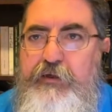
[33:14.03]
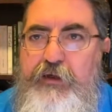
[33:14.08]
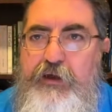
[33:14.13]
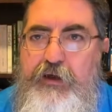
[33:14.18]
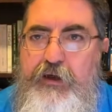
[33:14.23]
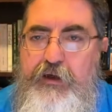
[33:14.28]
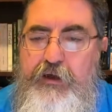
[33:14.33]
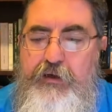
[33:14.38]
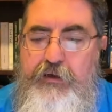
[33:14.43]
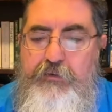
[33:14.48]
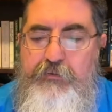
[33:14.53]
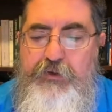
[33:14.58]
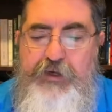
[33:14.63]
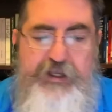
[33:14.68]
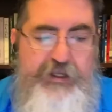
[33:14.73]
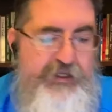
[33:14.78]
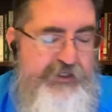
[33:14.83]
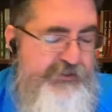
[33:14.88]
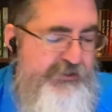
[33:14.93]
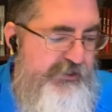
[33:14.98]
when
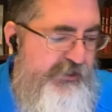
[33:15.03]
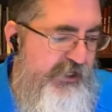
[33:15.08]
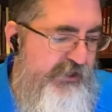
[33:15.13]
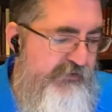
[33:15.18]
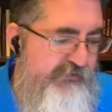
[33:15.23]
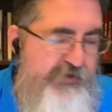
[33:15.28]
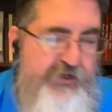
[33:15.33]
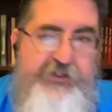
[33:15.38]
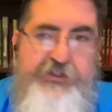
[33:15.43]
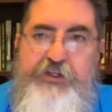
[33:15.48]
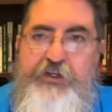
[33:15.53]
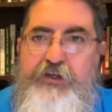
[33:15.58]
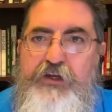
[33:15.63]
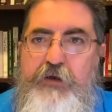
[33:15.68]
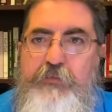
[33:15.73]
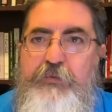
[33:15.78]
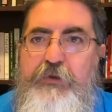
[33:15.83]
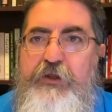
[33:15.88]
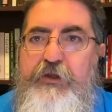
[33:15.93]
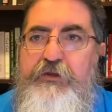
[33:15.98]
he gets another vision a
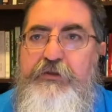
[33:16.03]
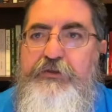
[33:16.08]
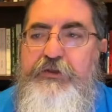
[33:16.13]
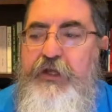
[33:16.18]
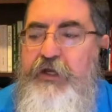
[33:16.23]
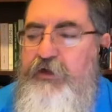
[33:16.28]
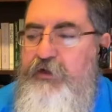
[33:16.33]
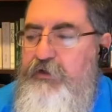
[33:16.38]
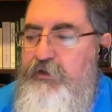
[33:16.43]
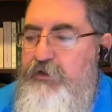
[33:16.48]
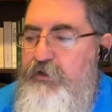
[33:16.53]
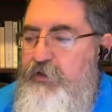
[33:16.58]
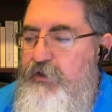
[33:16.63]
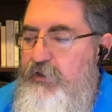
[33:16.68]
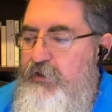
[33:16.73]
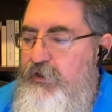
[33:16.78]
couple of years later,